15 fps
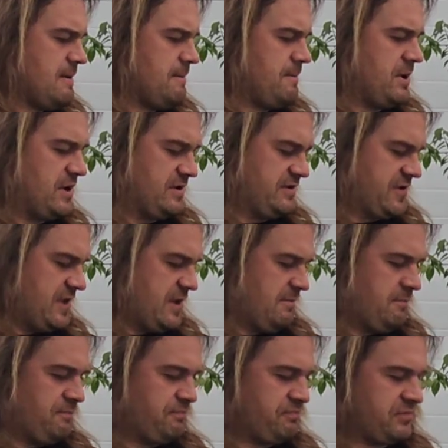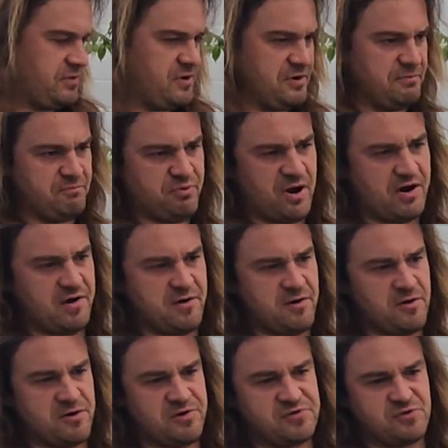But good
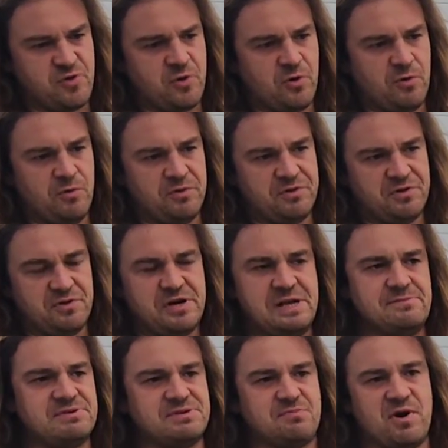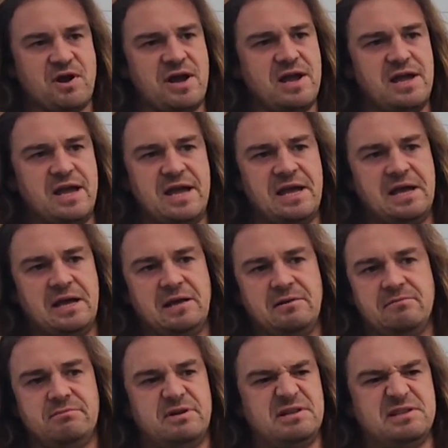predator control with your neem spray
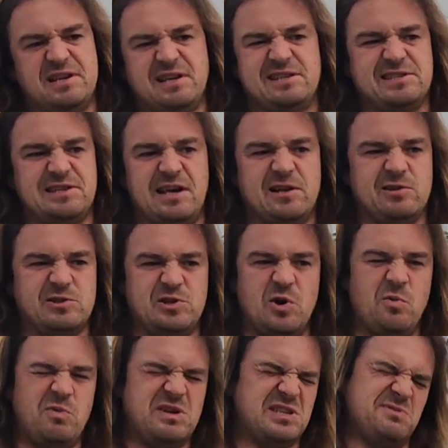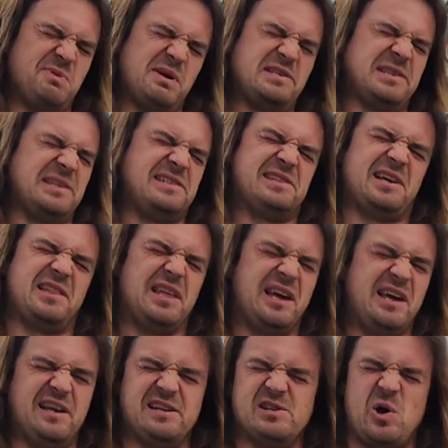and insecticidal soap, which is basically
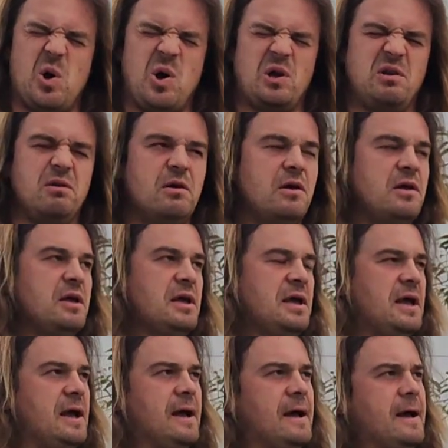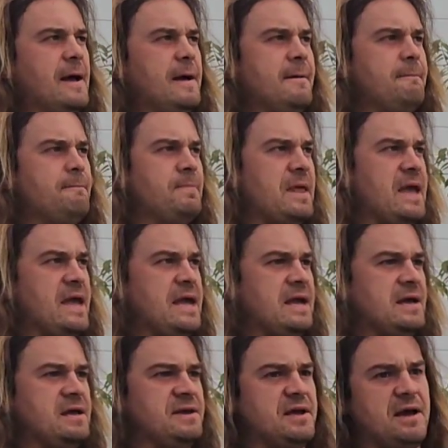sunlight, dawn,
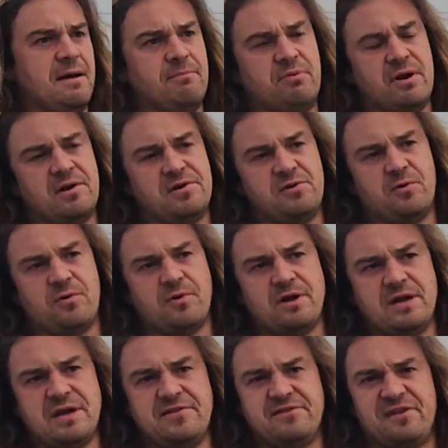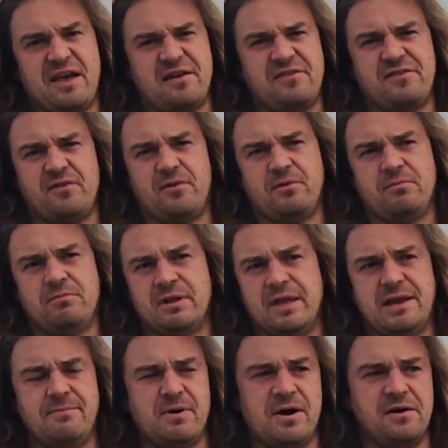and predatory insects, so
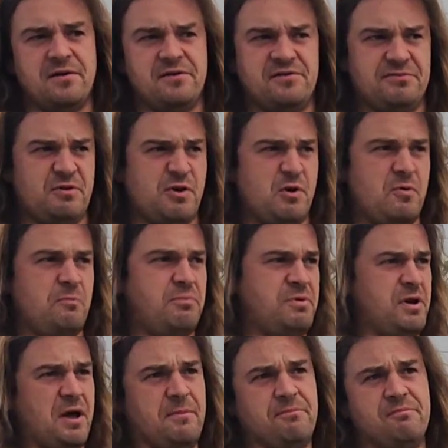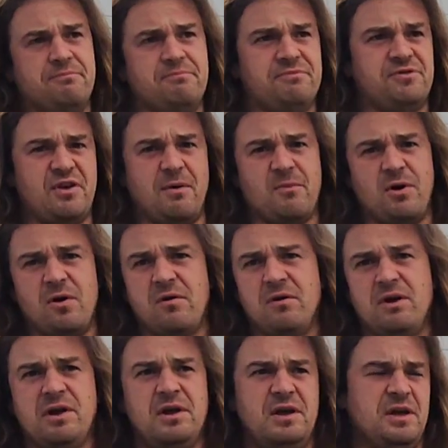ladybugs. So come summer,
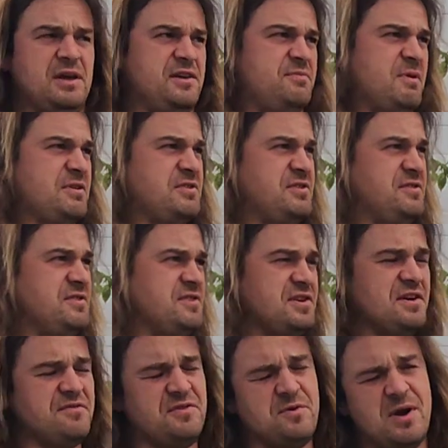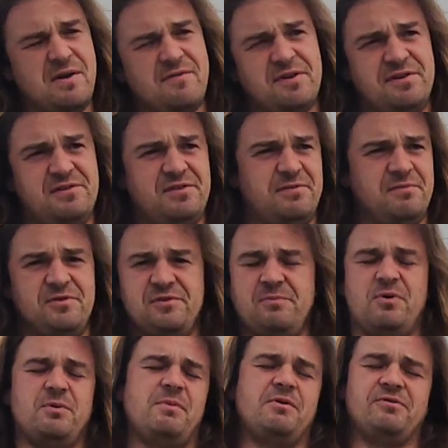especially if you see a few aphids, just
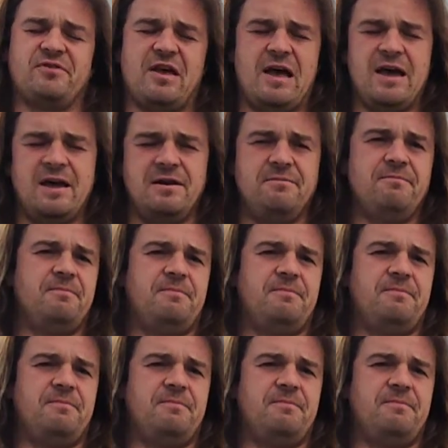put them outside.